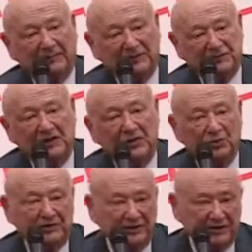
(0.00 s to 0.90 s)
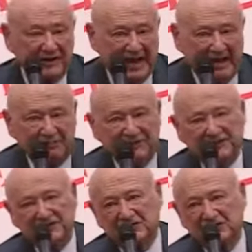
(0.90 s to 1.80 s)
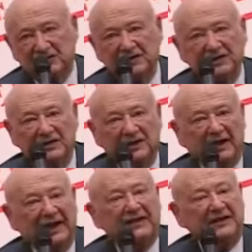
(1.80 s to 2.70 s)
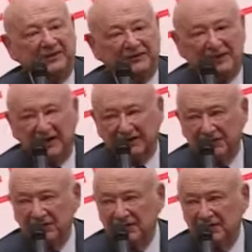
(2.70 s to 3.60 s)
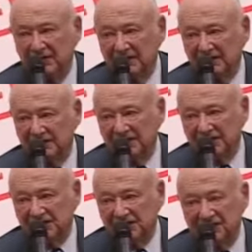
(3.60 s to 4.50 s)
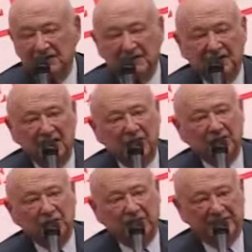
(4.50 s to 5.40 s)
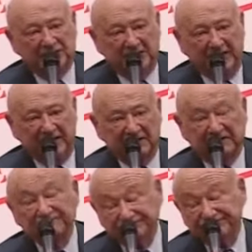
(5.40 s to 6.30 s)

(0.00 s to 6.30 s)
bombers, whether in Nablus or any of the other cities on the West Bank?